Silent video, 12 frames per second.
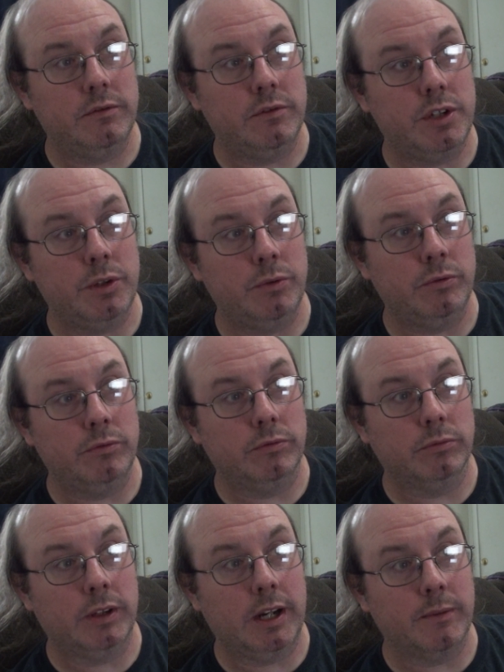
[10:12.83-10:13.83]
do
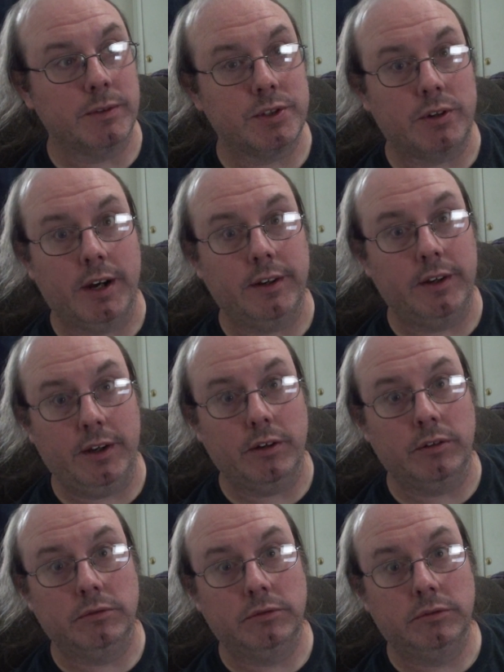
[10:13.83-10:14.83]
what I was trying to do.